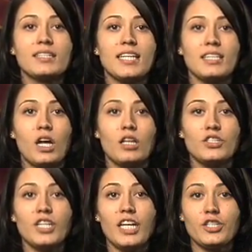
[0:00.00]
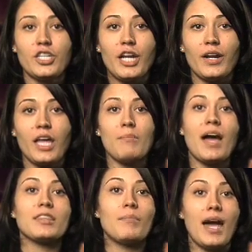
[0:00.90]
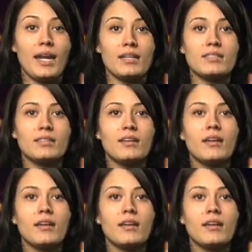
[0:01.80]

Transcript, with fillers: technology, engineering, and mathematics.